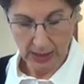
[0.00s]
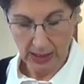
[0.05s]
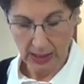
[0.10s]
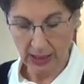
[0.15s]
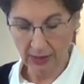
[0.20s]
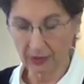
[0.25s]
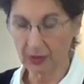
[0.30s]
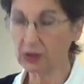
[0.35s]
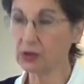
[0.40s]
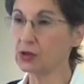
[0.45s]

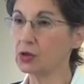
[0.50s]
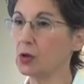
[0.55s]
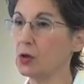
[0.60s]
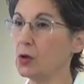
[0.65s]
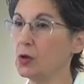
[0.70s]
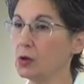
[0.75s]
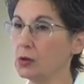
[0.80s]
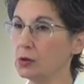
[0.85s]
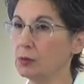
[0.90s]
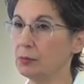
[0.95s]
and the
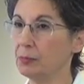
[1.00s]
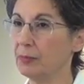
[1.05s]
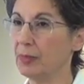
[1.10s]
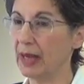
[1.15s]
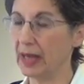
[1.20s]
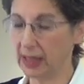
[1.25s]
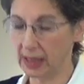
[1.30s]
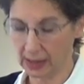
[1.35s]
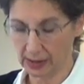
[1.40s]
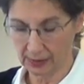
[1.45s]
soul
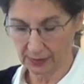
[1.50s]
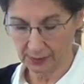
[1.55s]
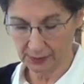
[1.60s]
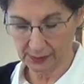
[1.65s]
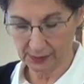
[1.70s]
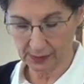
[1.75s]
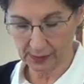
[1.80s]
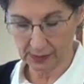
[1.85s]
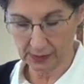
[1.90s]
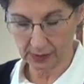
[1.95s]

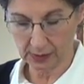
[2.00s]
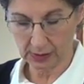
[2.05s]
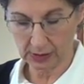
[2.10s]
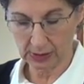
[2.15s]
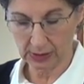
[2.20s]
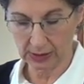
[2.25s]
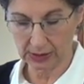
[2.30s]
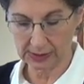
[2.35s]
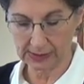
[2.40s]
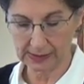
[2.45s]
bathes
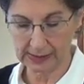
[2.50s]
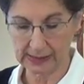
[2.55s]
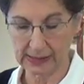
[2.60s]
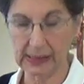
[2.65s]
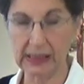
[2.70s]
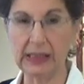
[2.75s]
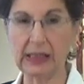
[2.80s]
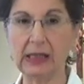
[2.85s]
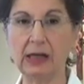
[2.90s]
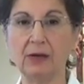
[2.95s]
in a
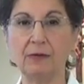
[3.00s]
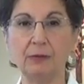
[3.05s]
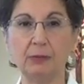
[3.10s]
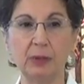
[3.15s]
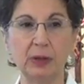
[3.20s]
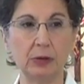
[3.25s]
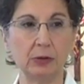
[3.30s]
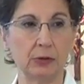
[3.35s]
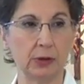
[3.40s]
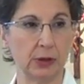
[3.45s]
sea of
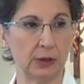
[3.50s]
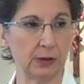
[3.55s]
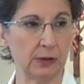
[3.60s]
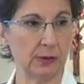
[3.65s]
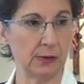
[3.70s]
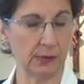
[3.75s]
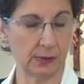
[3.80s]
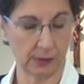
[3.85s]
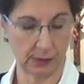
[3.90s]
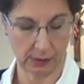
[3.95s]

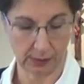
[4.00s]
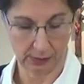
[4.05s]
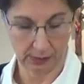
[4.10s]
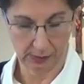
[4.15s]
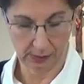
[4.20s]
bitterness